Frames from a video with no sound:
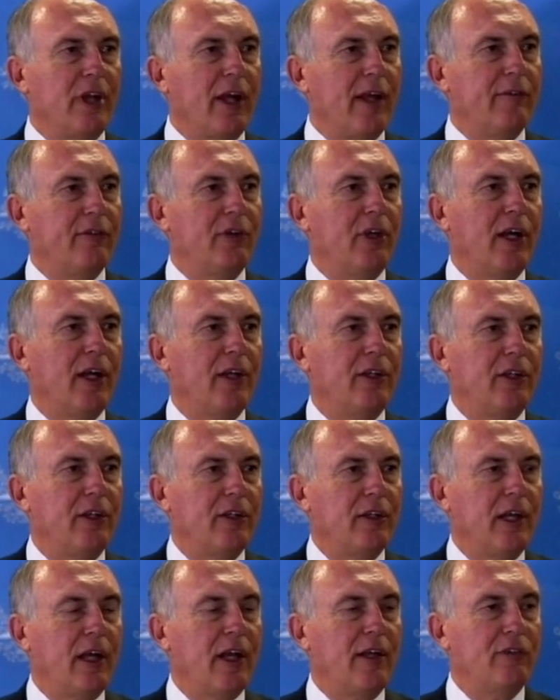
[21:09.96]

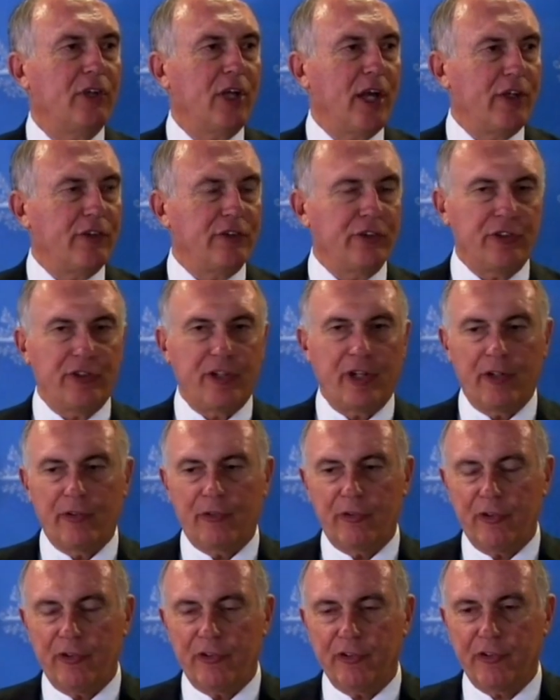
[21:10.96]
aviation
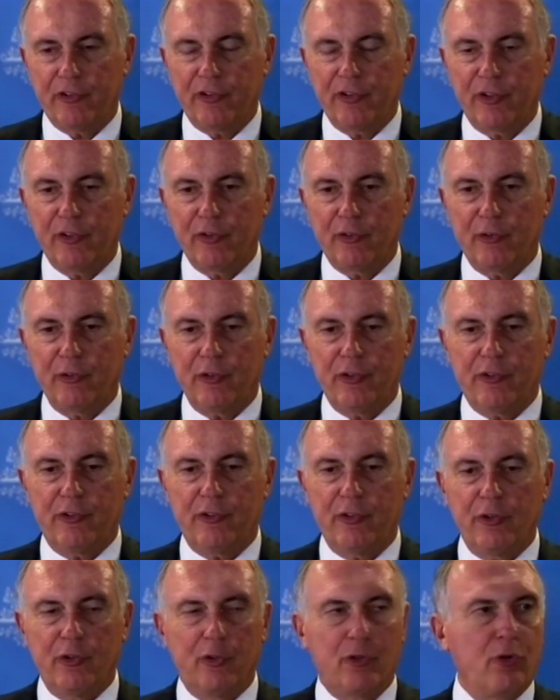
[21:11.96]
countries are signatories
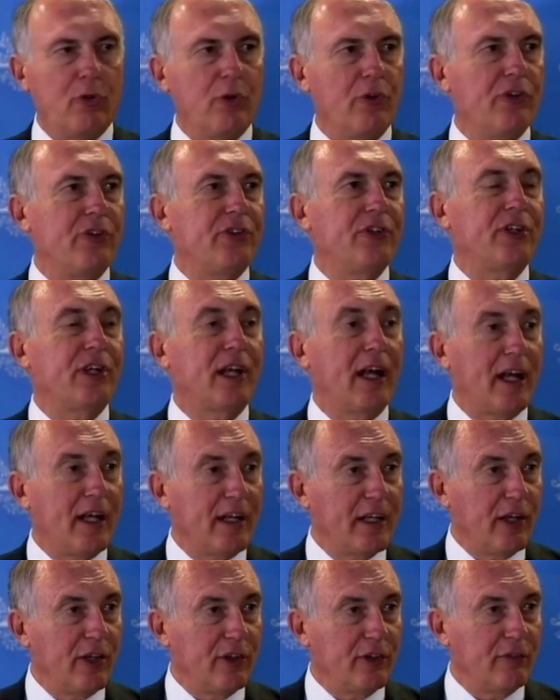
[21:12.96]
to, called the
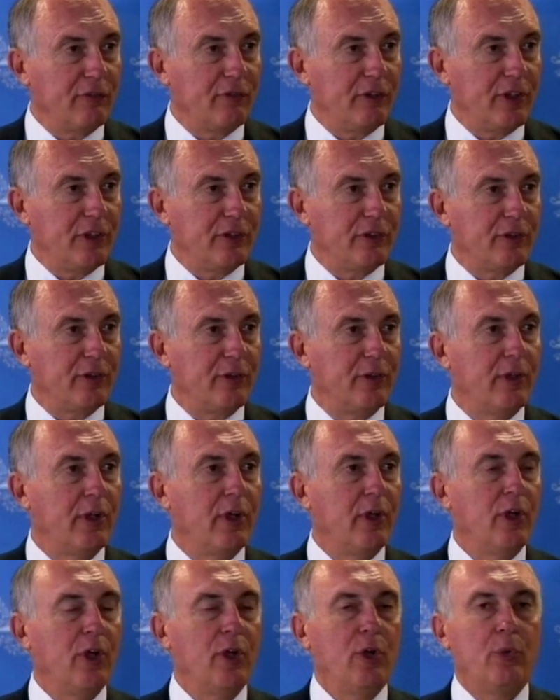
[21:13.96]
Chicago Convention,
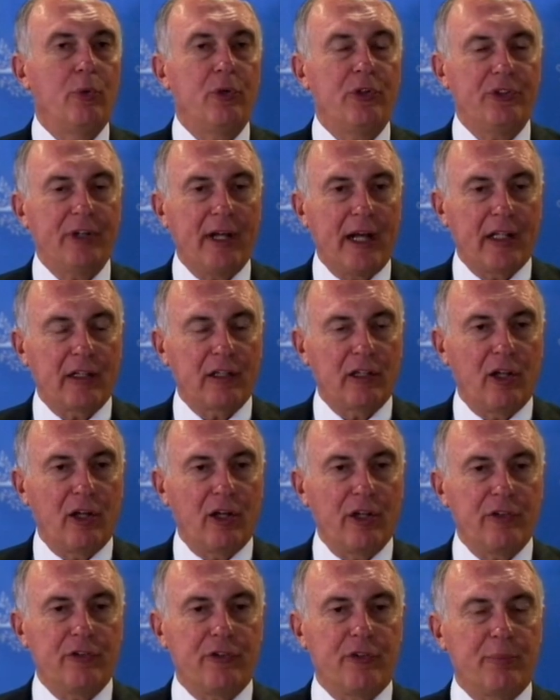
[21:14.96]
which
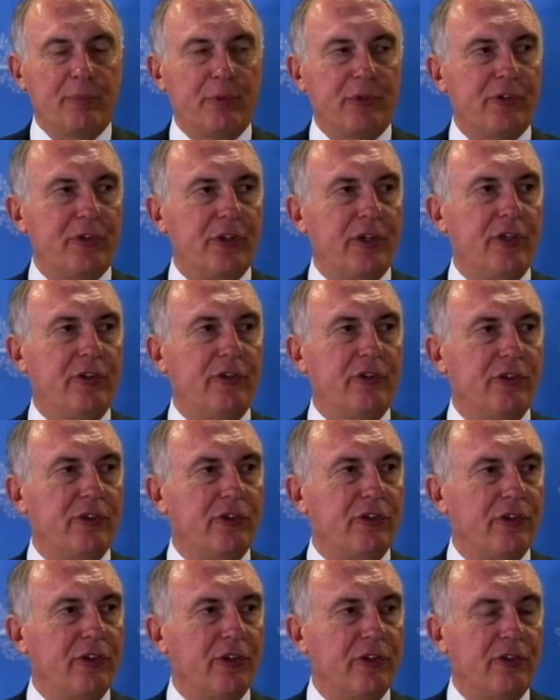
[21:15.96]
outlines the
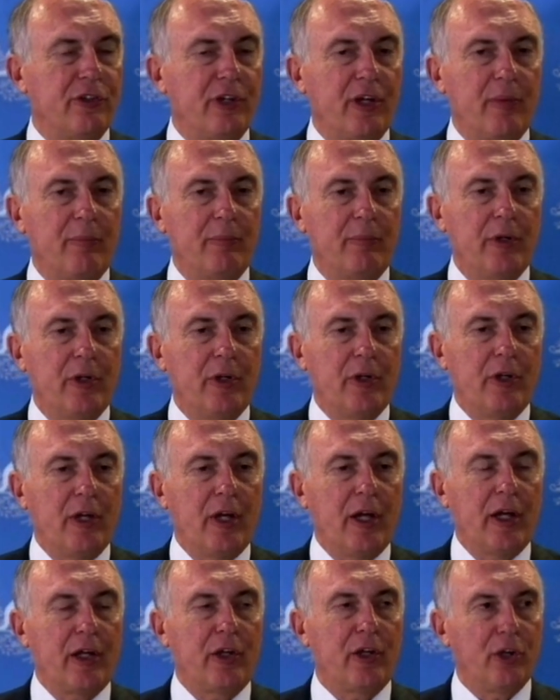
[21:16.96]
procedures that
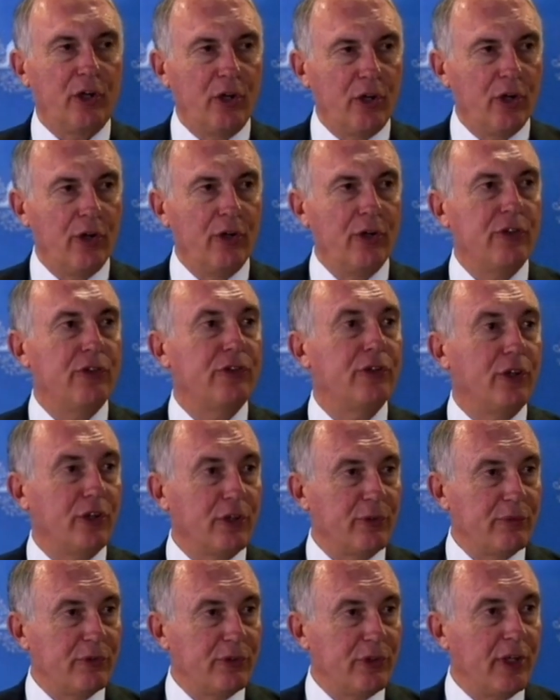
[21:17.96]
occur in
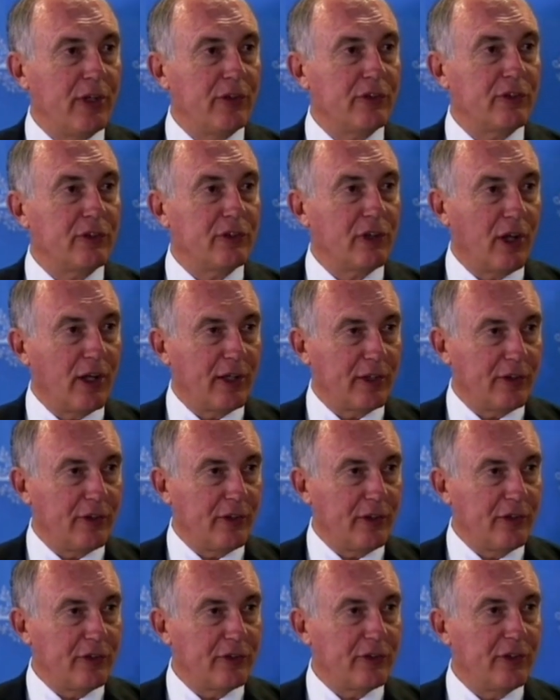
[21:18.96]
circumstances like
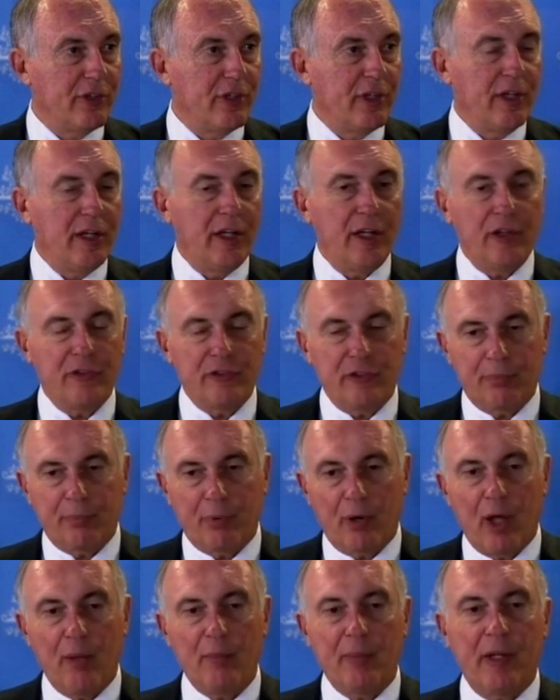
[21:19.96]
this. And as the
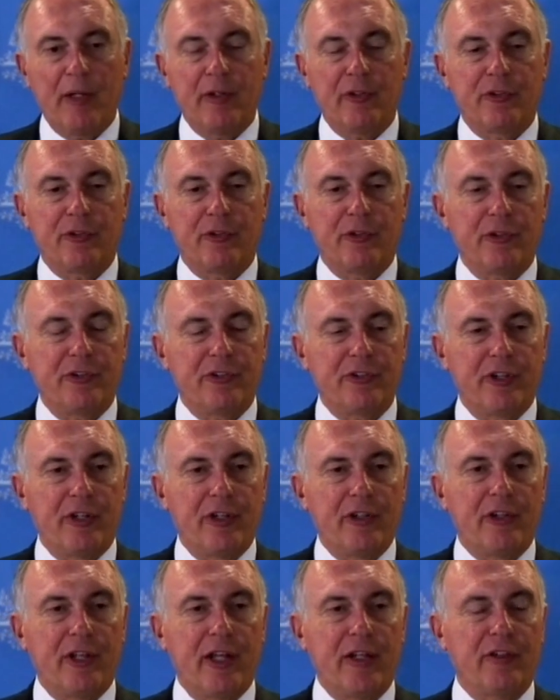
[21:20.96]
Prime Minister has
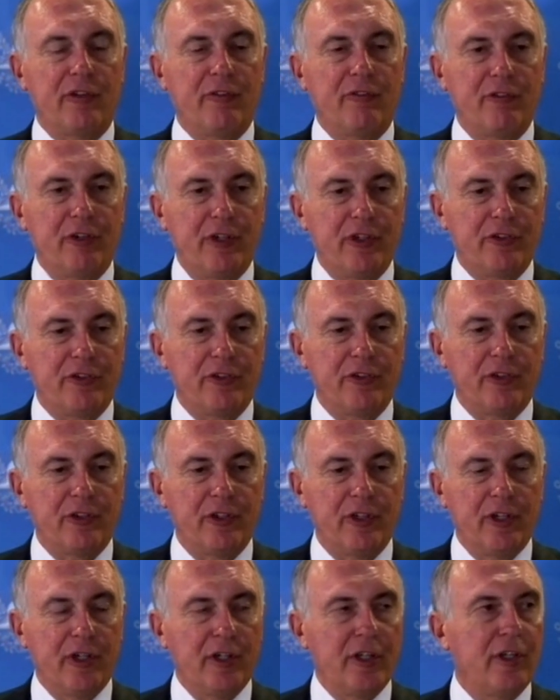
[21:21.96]
said, that convention
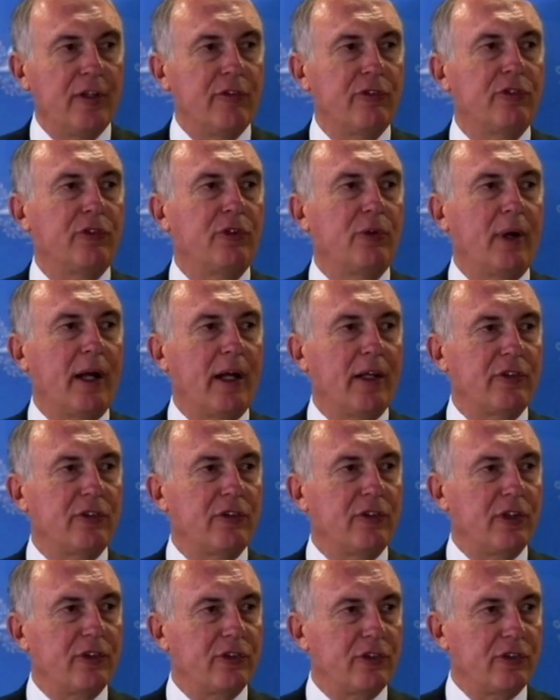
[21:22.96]
gives to
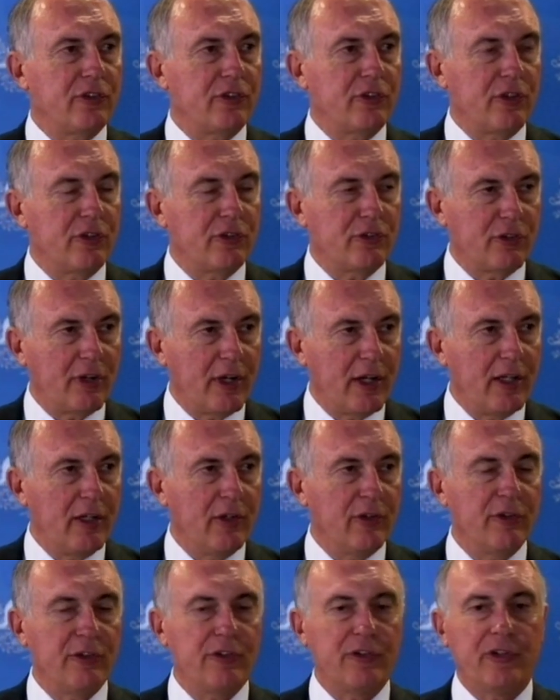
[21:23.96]
us, as
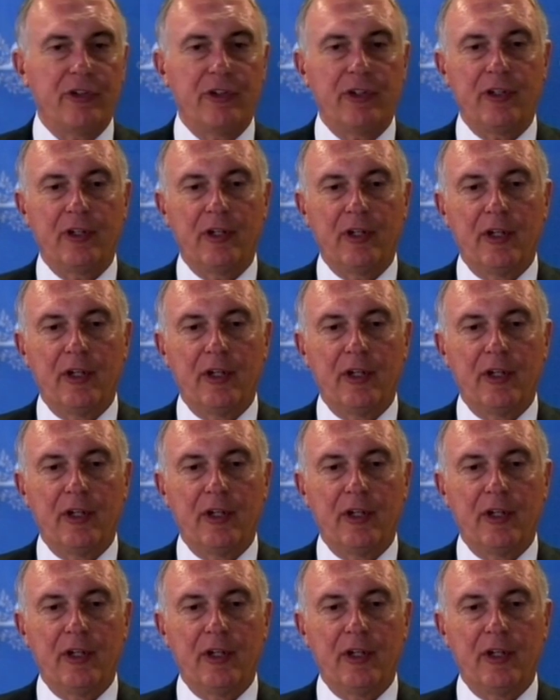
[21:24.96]
Australia, as the